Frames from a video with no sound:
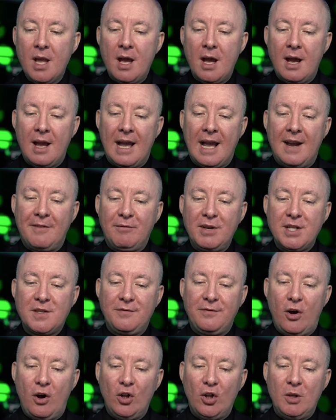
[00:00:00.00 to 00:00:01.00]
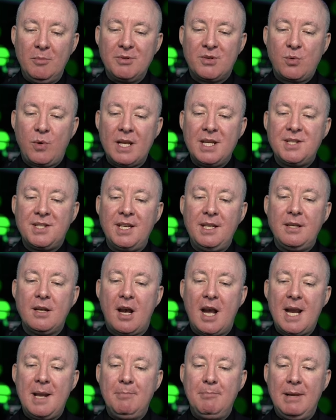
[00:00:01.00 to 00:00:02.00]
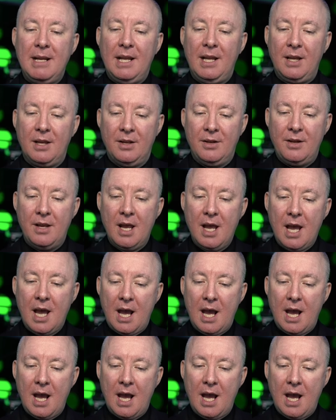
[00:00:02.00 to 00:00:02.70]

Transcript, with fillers: Average volume, 29 million.